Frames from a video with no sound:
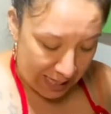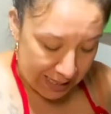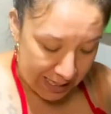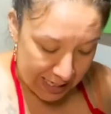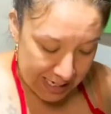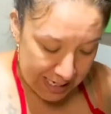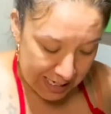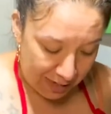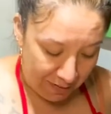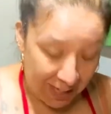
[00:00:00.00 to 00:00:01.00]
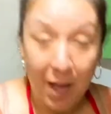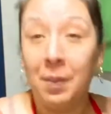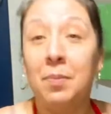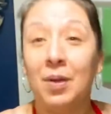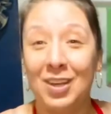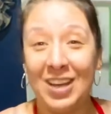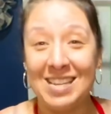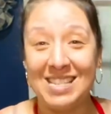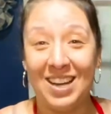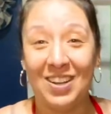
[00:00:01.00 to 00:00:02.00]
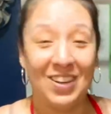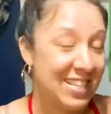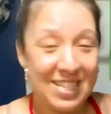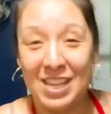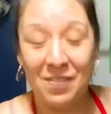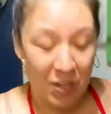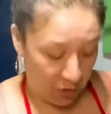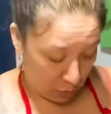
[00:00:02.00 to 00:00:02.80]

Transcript: This is giving, I'm gonna bring you guys down here because it's giving it a